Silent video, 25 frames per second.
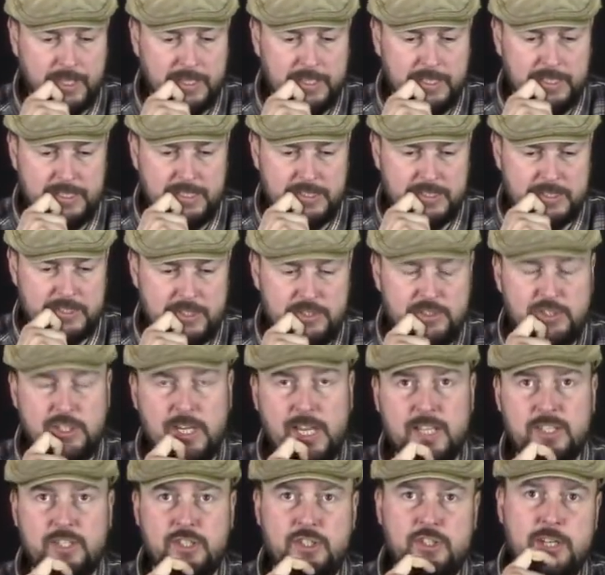Little
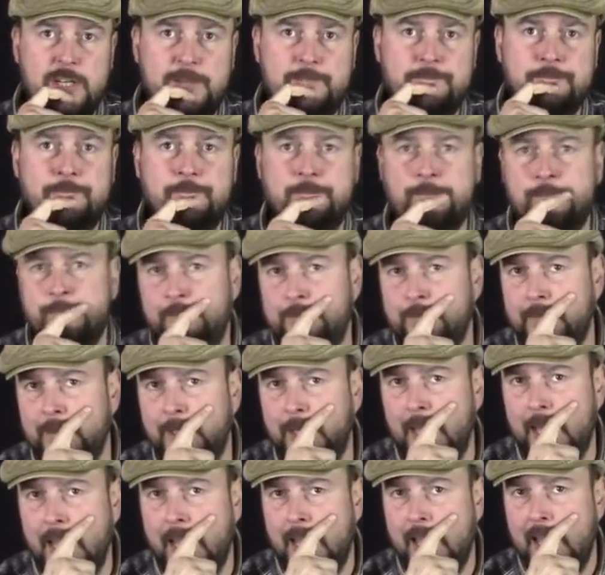suggestion,
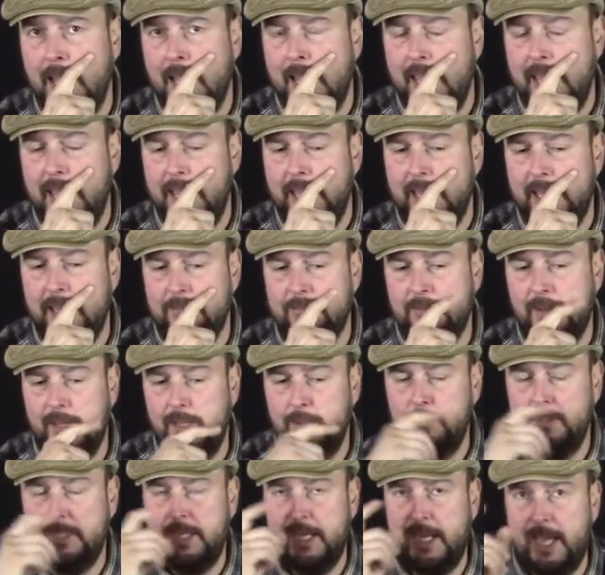if
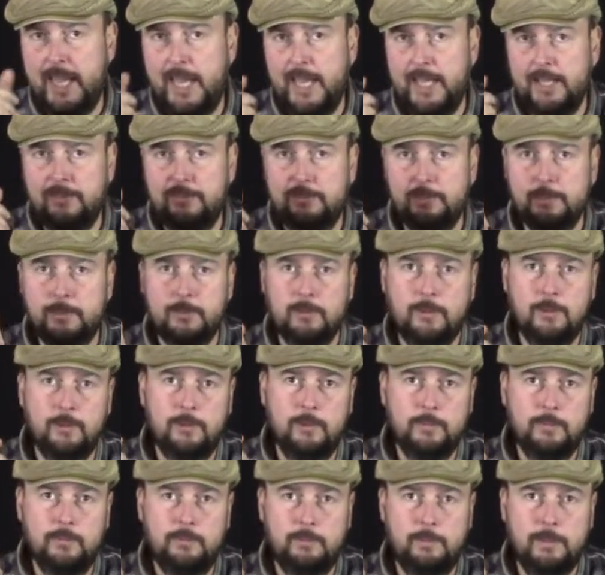I would have had some
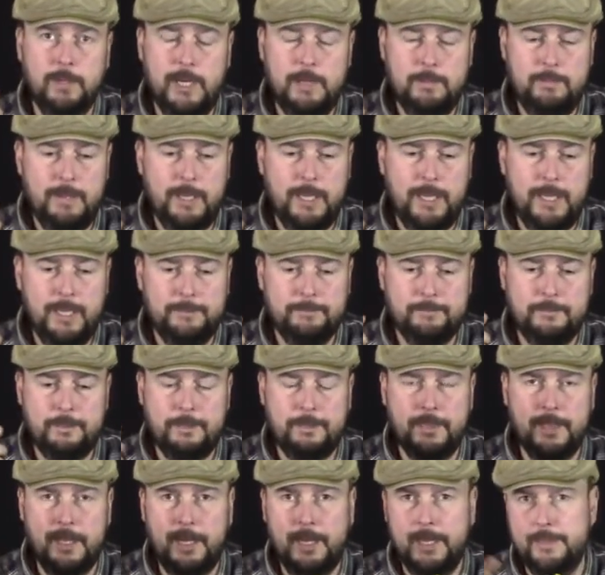chrome spray paint,
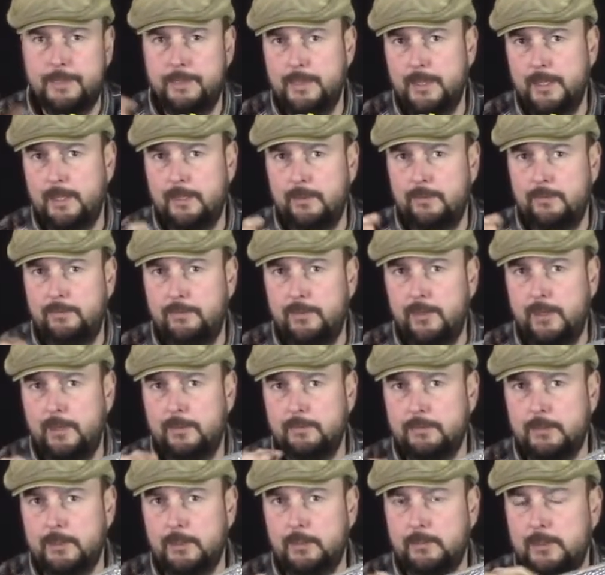I think instead
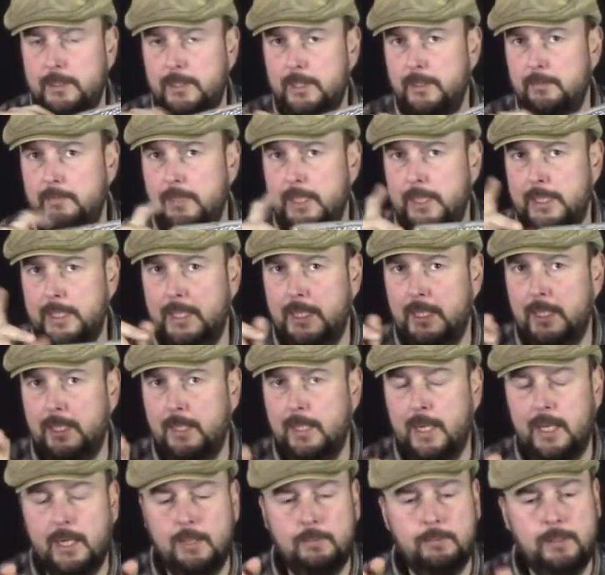of gluing them in
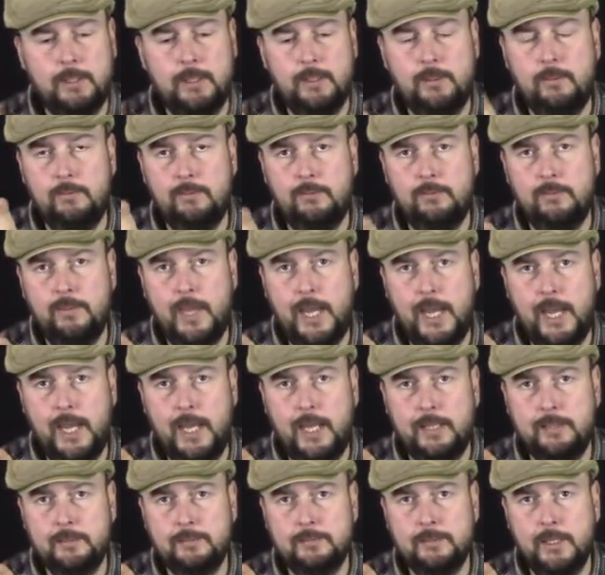there, I would use
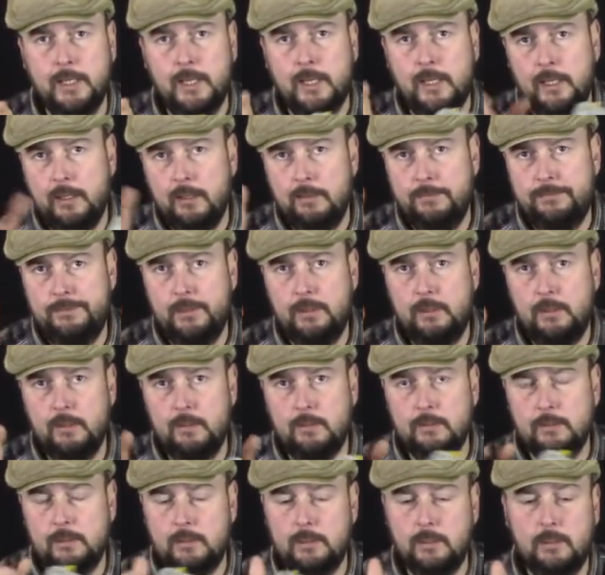that. If you
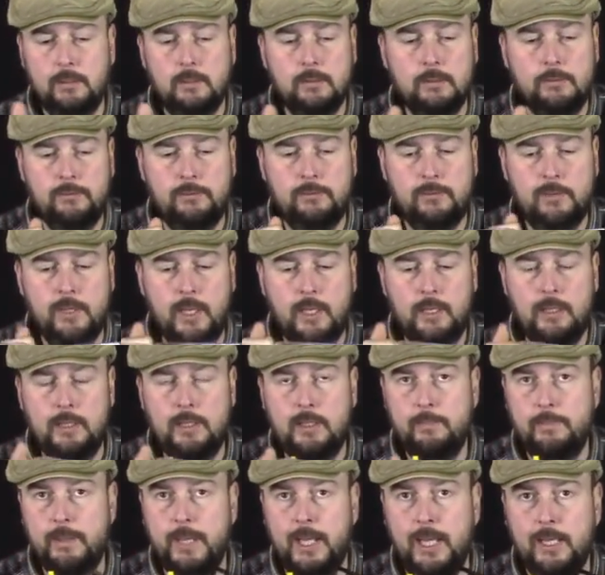don't, though, just take
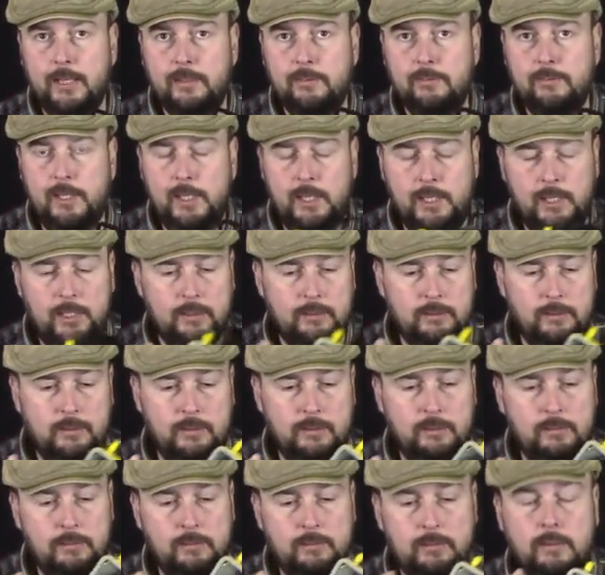the epoxy
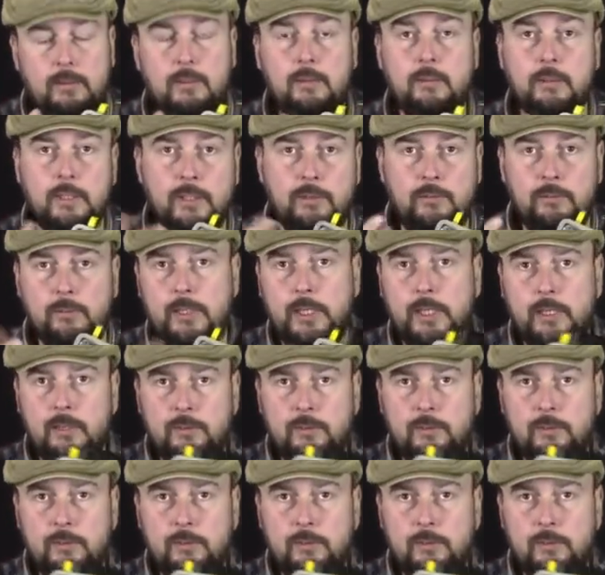and do it this way.